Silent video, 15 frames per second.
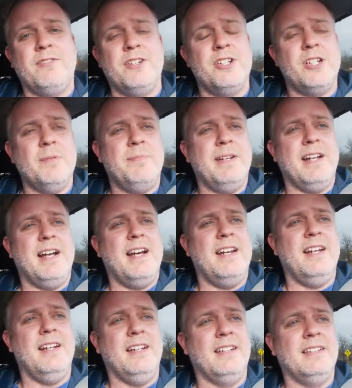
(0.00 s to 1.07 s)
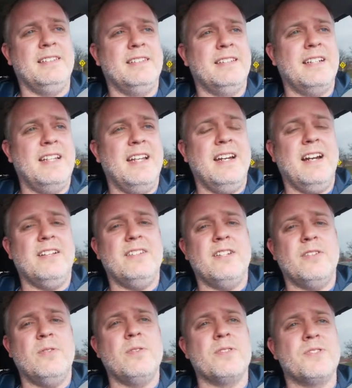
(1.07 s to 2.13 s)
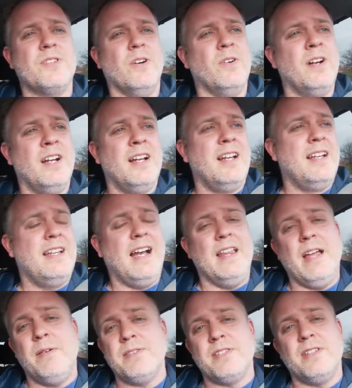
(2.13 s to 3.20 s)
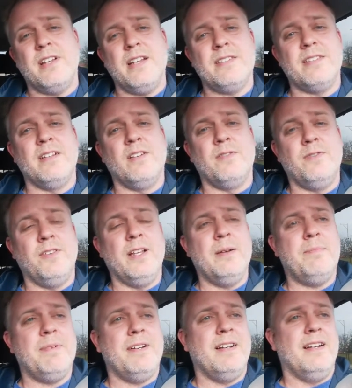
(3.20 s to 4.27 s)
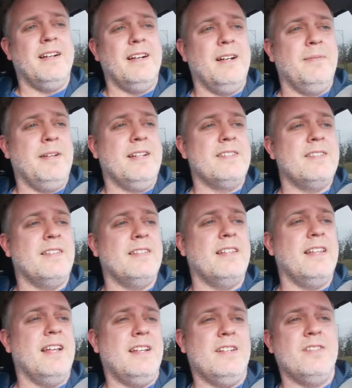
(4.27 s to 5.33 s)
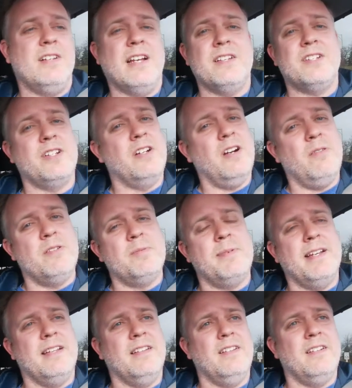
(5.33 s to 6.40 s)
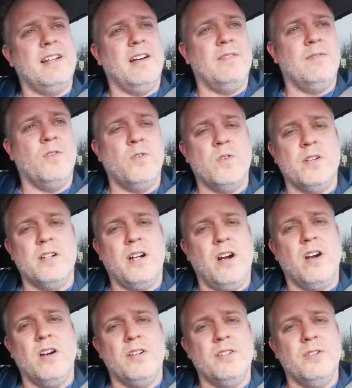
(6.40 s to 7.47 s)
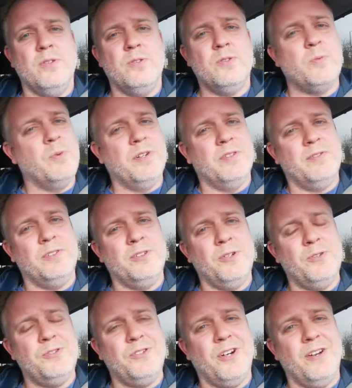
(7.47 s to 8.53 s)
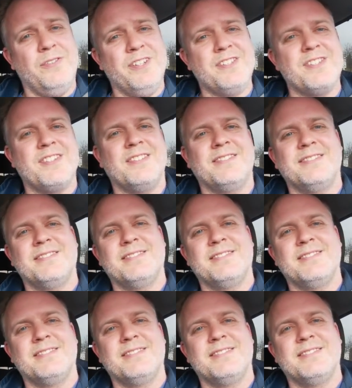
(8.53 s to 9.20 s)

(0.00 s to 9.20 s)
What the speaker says: free shipping on it and get it out the door. So yeah, that was a nice little flip, and something that you guys should always be on the lookout for are those wonderful toaster ovens.